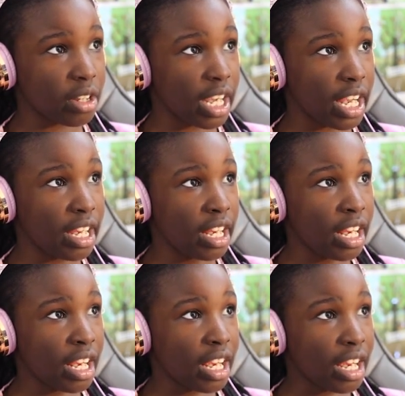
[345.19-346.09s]
Okay.
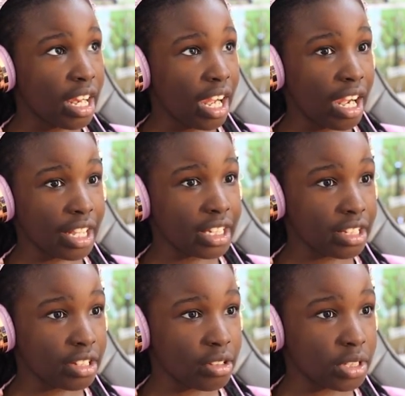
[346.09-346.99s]
Uh, I
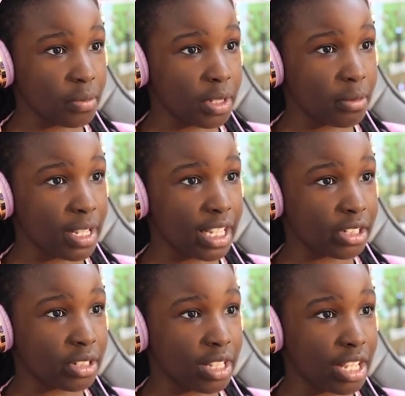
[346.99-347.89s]
think there was something we clicked,
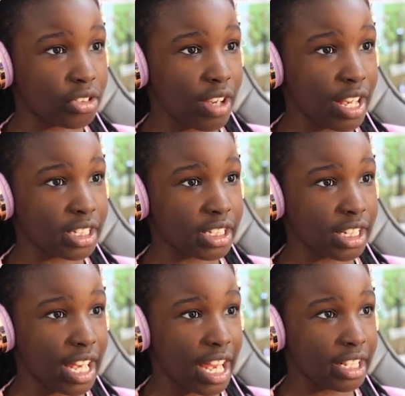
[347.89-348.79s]
so let's try this
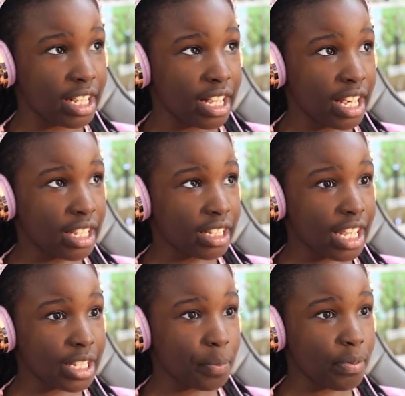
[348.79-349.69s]
again.
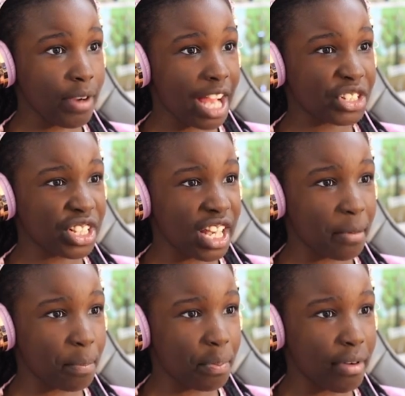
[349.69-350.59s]
Let's press it,
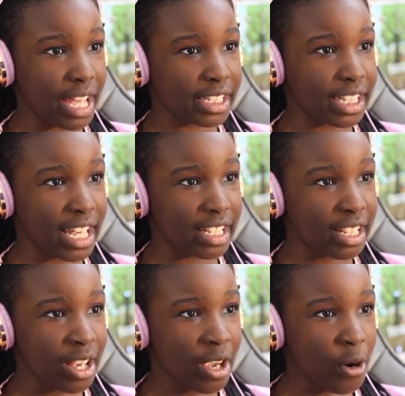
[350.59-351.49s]
press it.
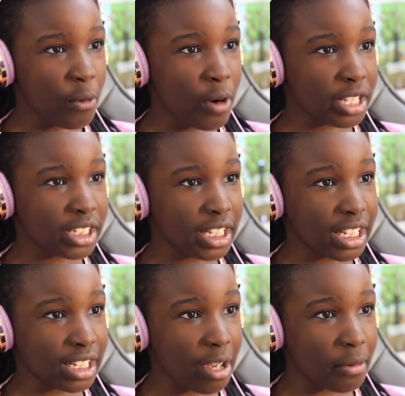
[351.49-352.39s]
Where is the
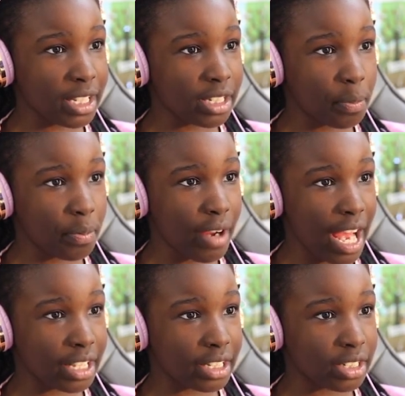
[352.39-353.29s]
thing that we need to
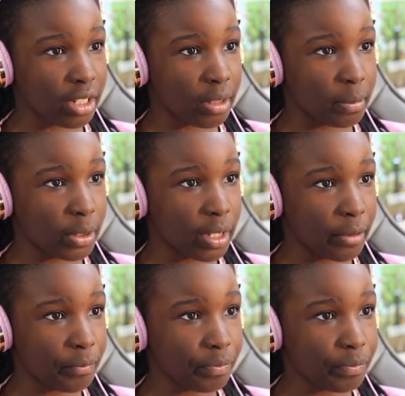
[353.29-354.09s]
press? Um, okay.